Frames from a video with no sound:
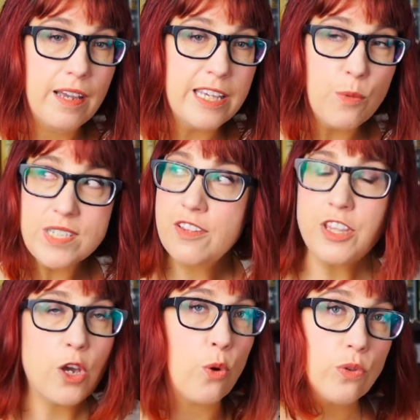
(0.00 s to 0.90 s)
He wasn't
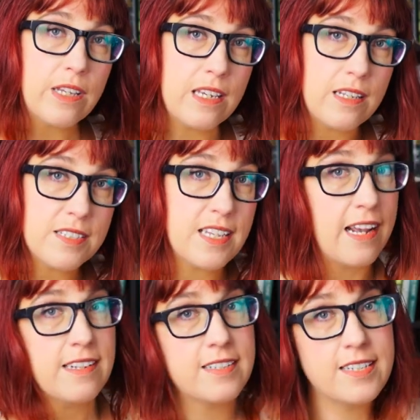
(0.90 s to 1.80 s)
the only
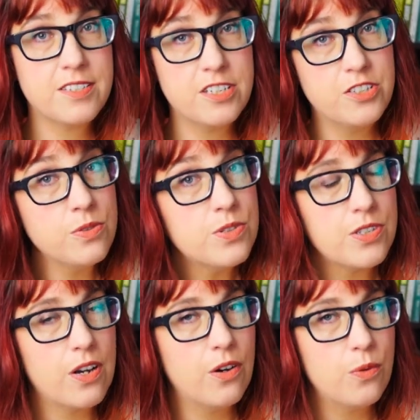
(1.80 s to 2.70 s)
scientist to do
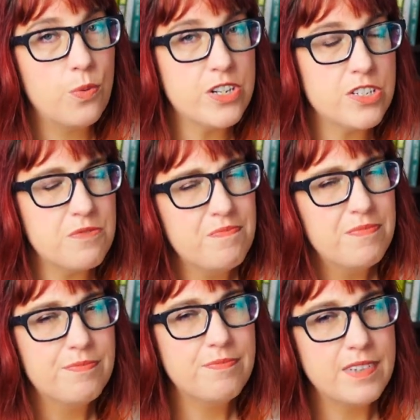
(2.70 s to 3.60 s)
so, which
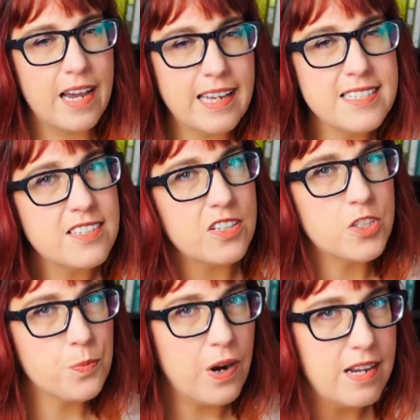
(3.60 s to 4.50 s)
I guess isn't
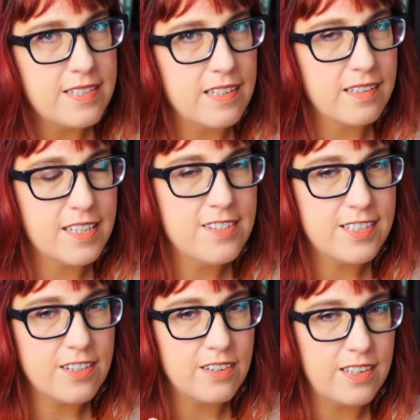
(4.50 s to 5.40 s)
surprising,
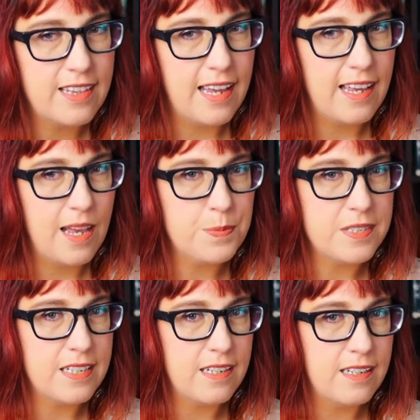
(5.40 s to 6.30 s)
considering that
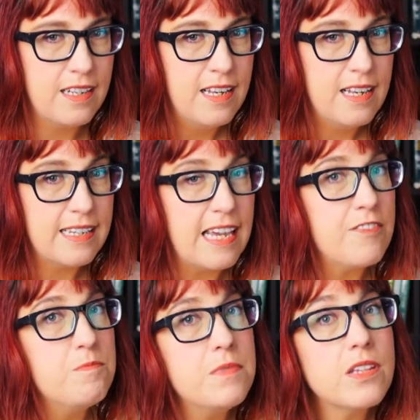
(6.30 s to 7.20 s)
Epstein
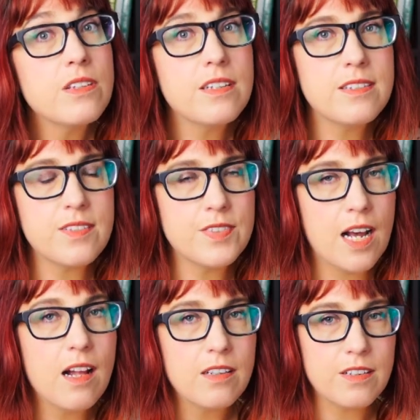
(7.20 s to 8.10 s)
gave millions of
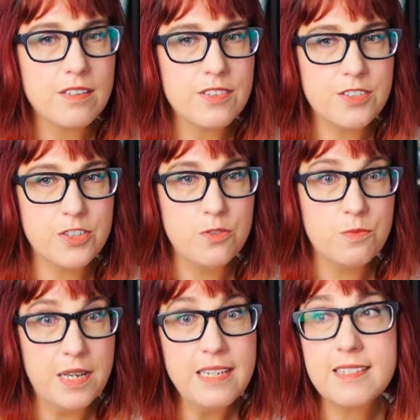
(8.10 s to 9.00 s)
dollars to
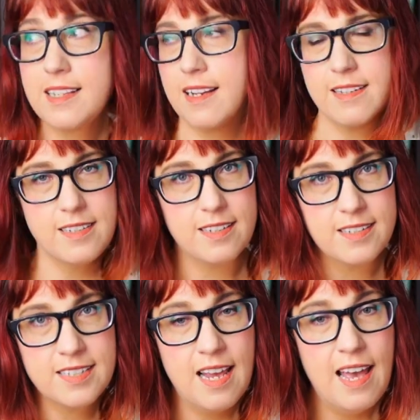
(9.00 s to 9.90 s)
many
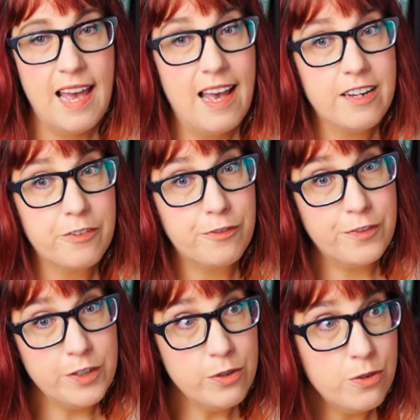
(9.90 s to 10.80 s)
scientists, and a
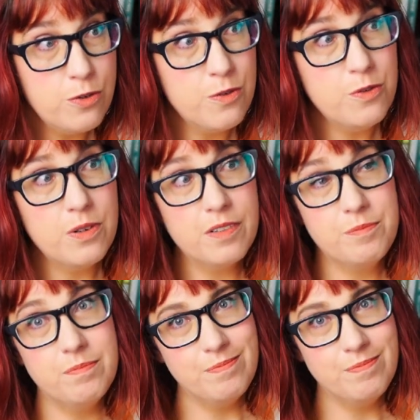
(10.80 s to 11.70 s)
few,
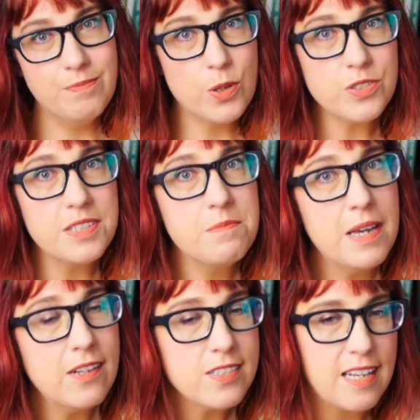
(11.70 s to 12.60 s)
mostly
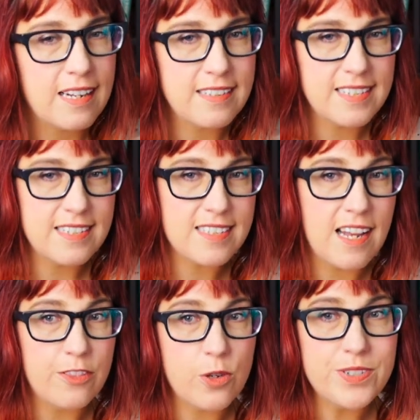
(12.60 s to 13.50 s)
male scientists,
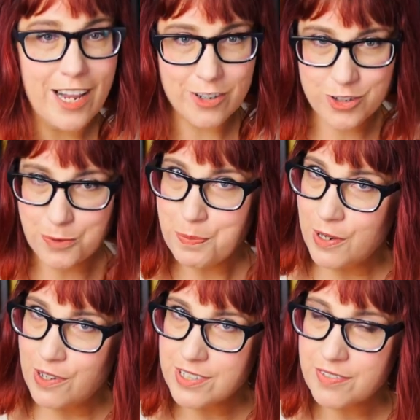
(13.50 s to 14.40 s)
got those extra
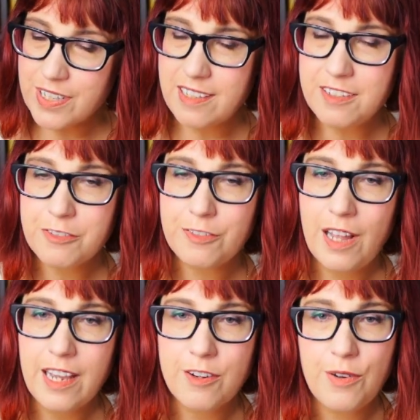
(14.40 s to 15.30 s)
perks of getting to
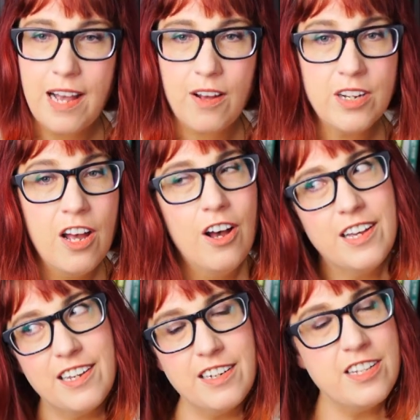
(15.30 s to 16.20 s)
fly around
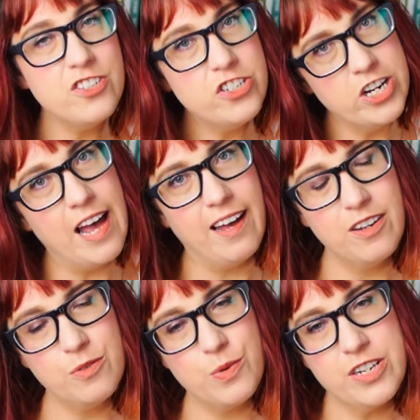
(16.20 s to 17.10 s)
in his
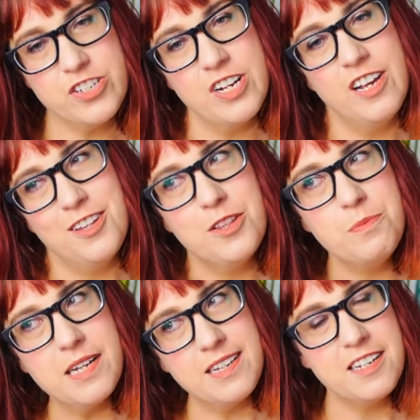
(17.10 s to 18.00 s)
jet, which the
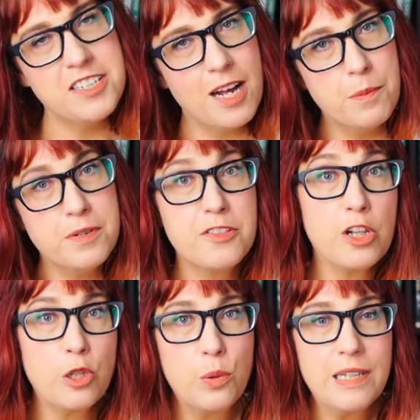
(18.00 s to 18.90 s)
media dubbed
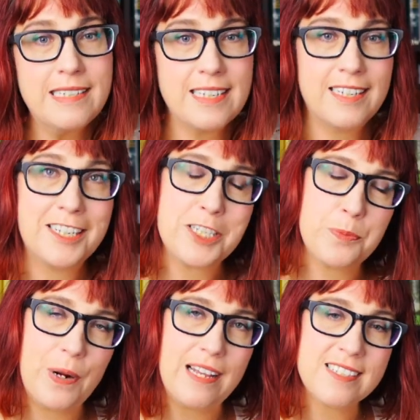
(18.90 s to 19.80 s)
the Lolita
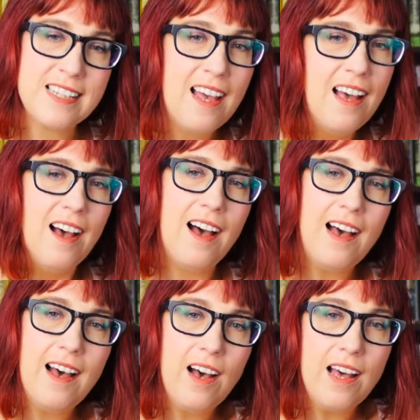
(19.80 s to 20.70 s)
Express,
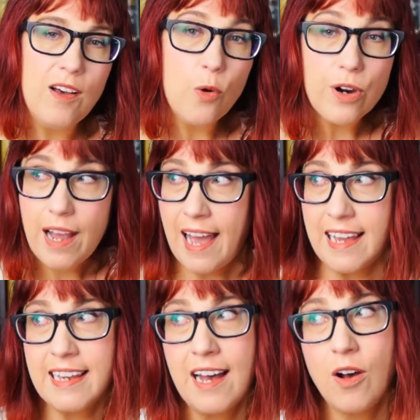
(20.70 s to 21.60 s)
or
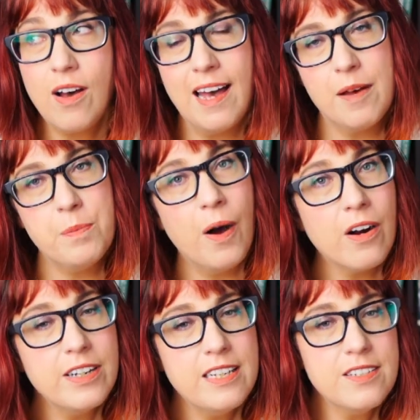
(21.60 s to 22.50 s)
hang out at
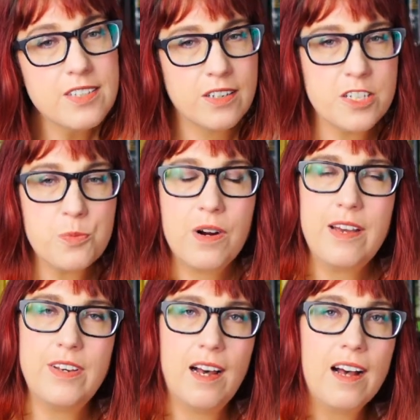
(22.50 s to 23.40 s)
parties on his
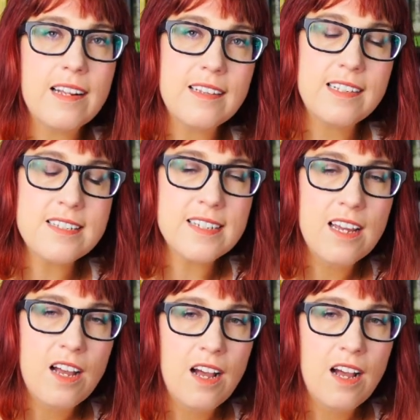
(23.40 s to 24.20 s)
private island.